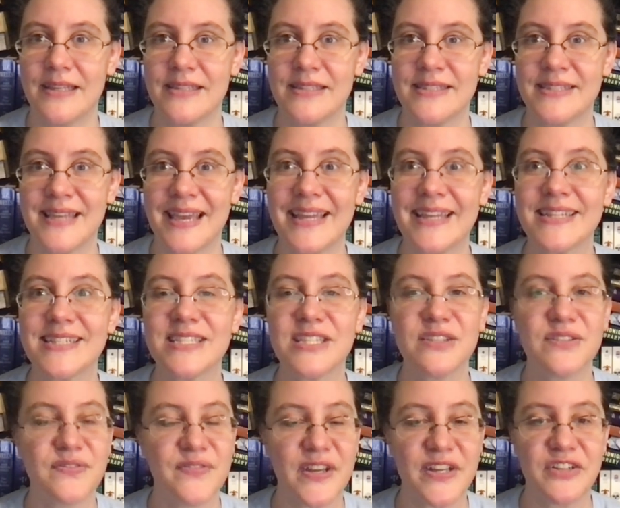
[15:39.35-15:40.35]

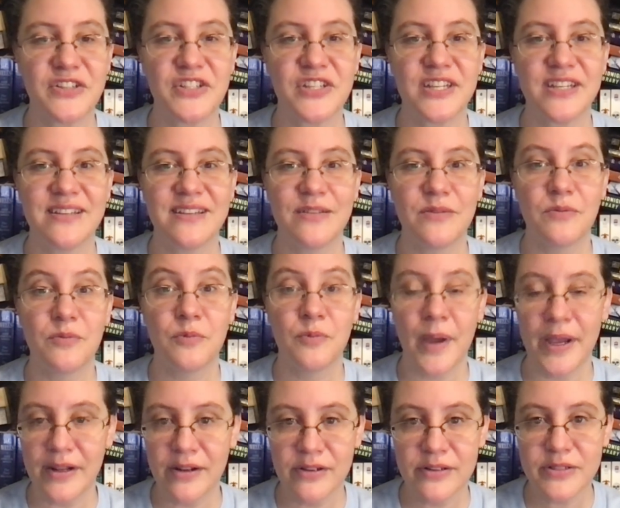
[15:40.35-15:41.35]
science fiction
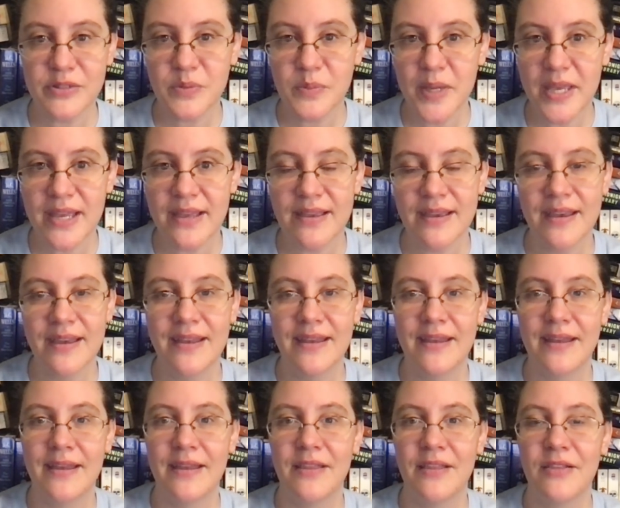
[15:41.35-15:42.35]
writers week
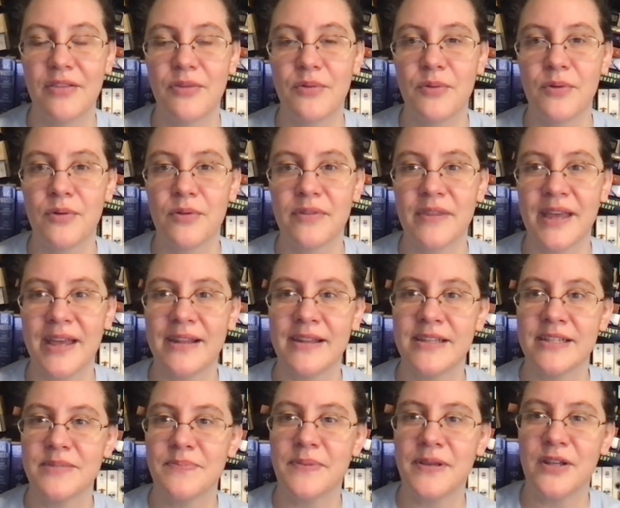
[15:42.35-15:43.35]
through that
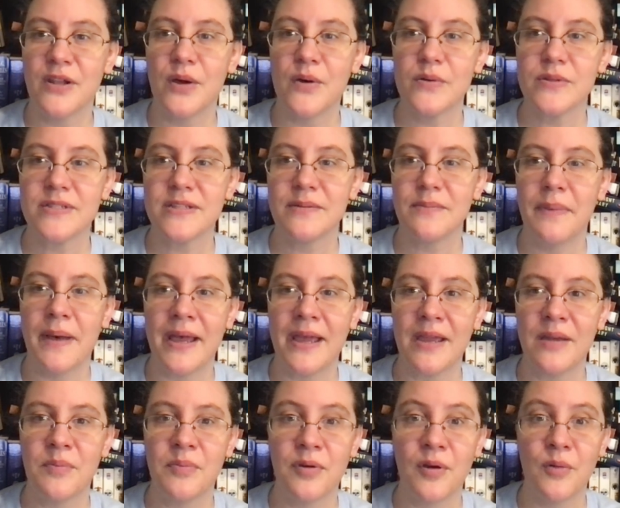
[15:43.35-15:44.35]
is being hosted
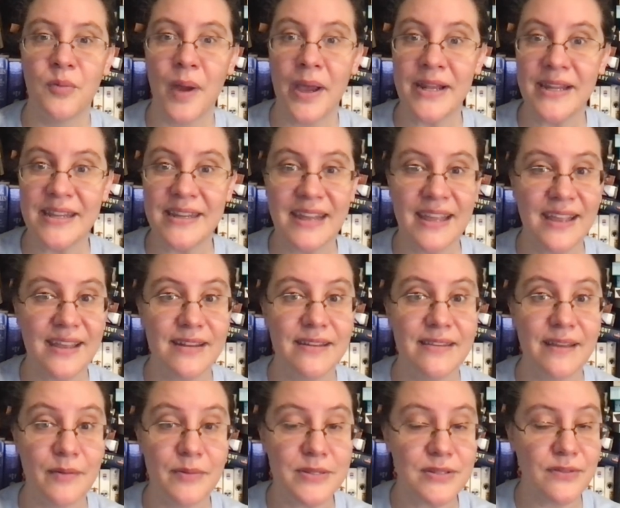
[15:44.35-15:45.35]
by Pro Writing Aid.
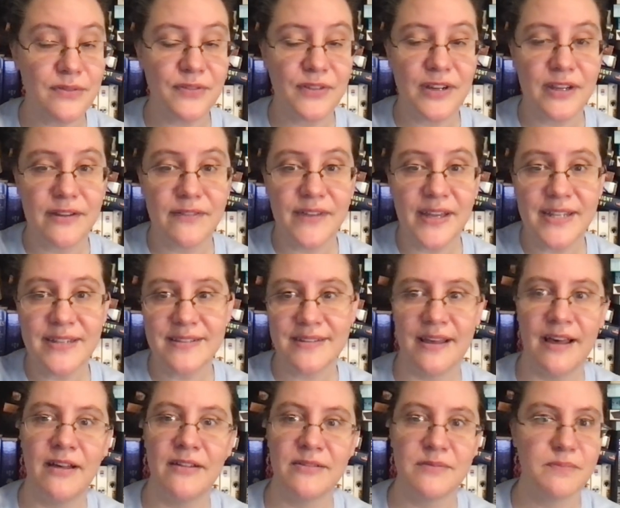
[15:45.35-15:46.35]
That was a free event.
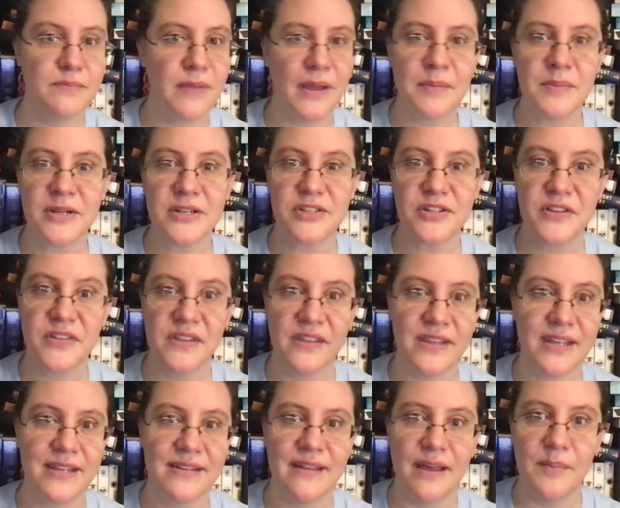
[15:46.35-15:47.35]
I'll, I'm going to share the
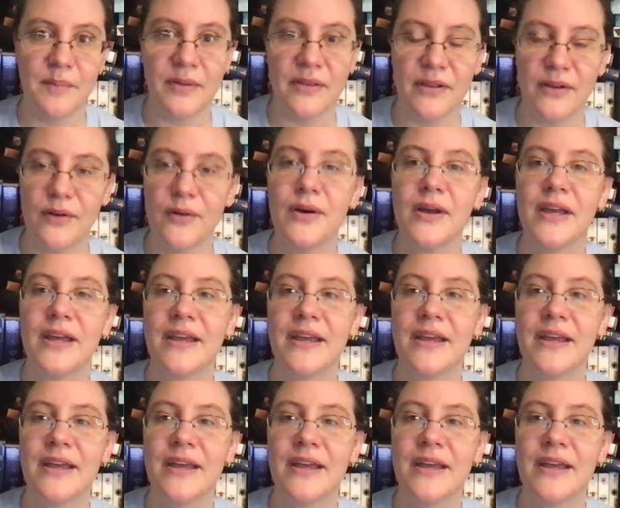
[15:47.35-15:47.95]
link down below